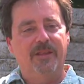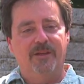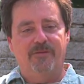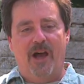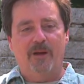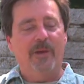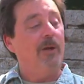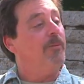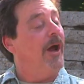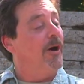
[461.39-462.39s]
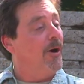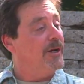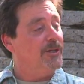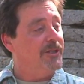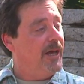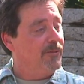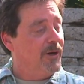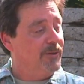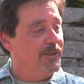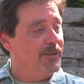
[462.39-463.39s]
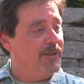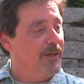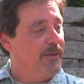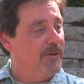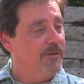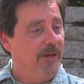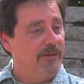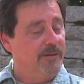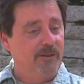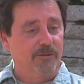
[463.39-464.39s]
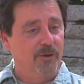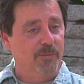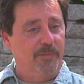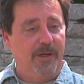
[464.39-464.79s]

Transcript: Environmental Priorities Network, which is another great group.